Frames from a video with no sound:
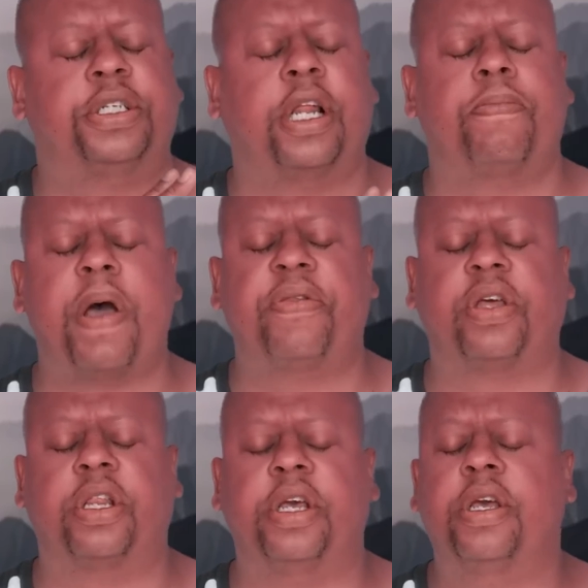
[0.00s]

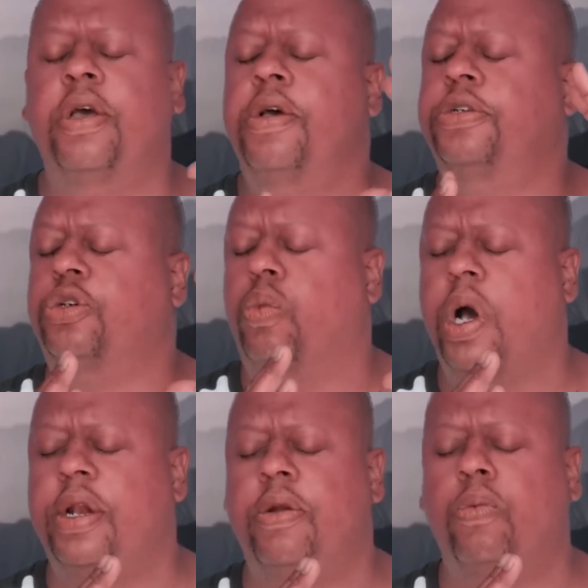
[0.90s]
telepathically to
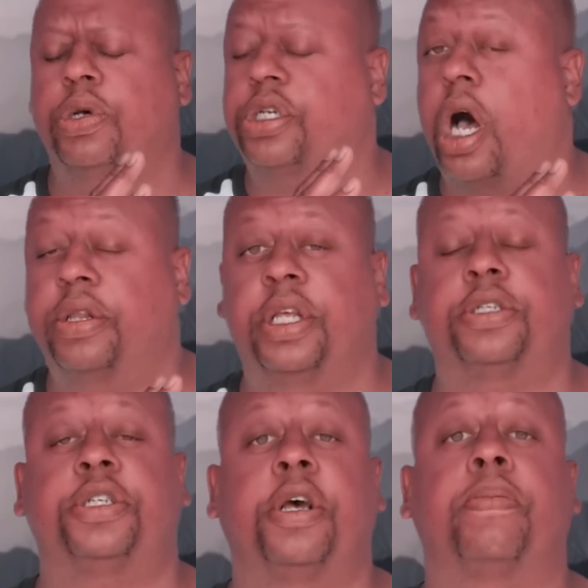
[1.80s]
what was on this
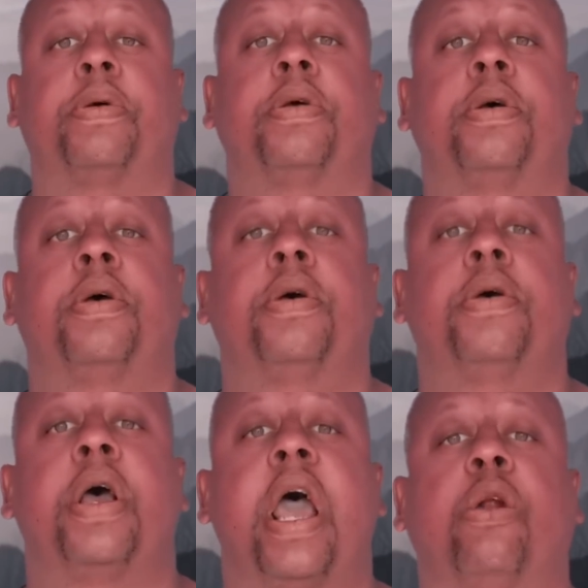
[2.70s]
ship.
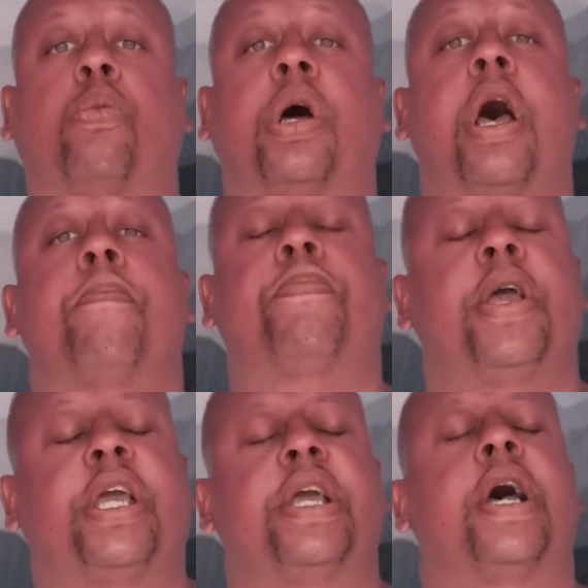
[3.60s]
And what I'm
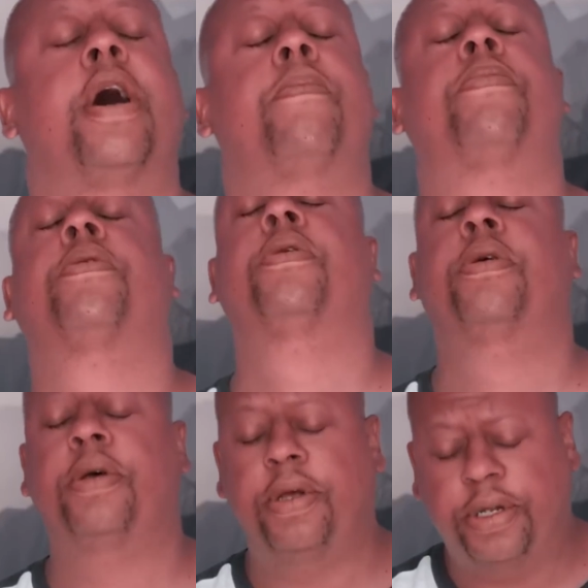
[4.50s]
picking up
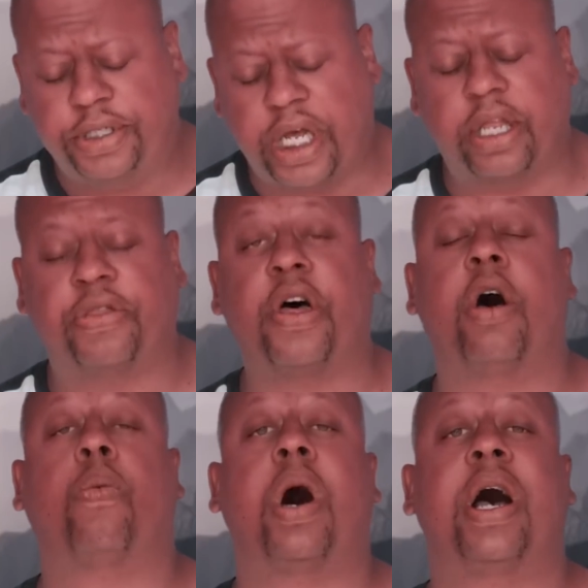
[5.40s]

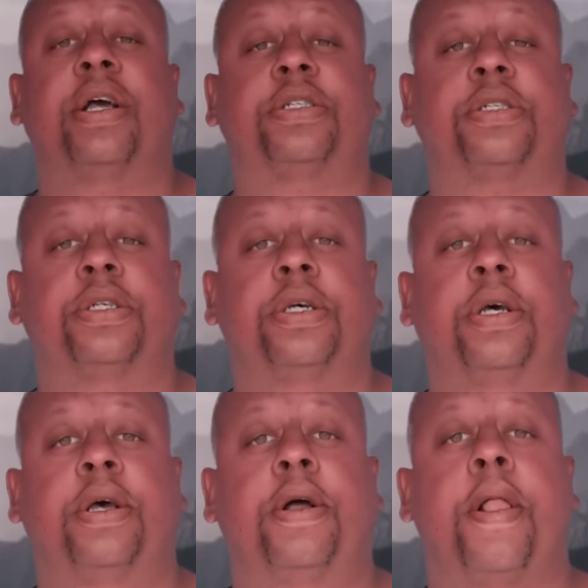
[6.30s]
telethought wise
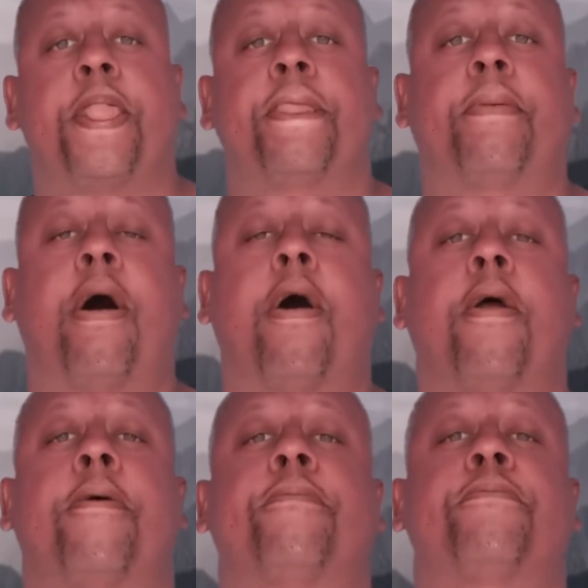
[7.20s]

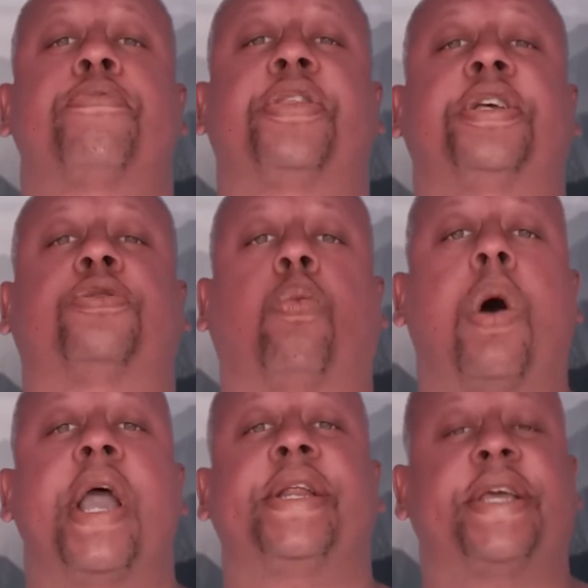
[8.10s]
are these
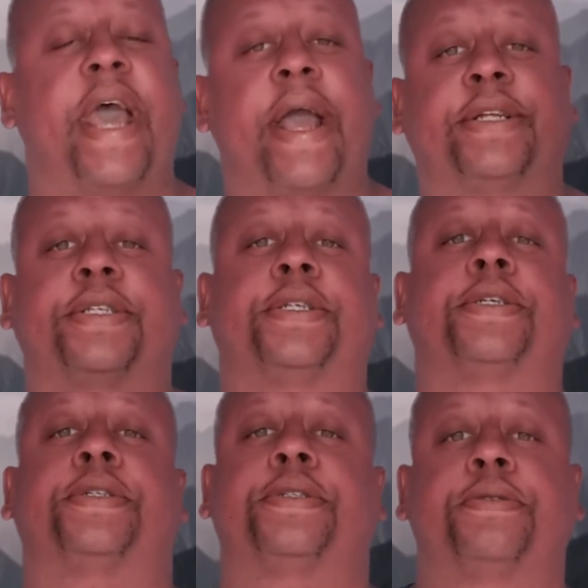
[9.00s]
white cactuses.